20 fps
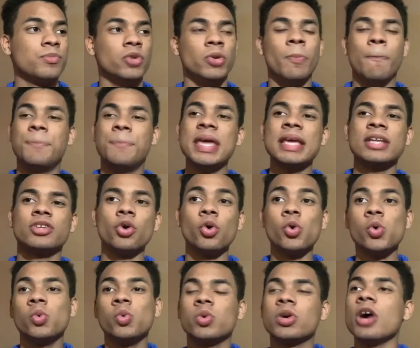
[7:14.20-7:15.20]
big
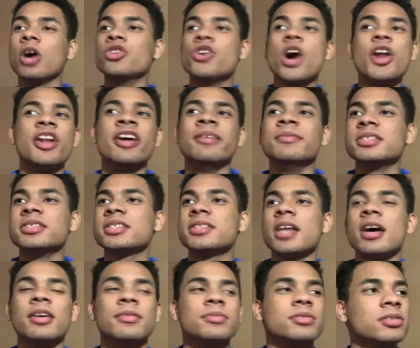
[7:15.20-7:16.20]
dude come running up the
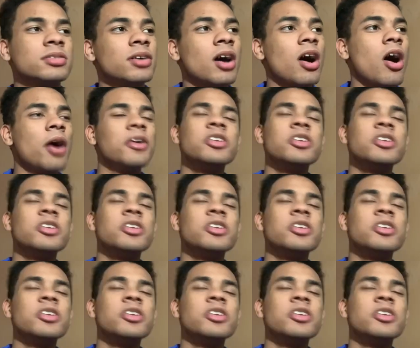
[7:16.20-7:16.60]
steps. All these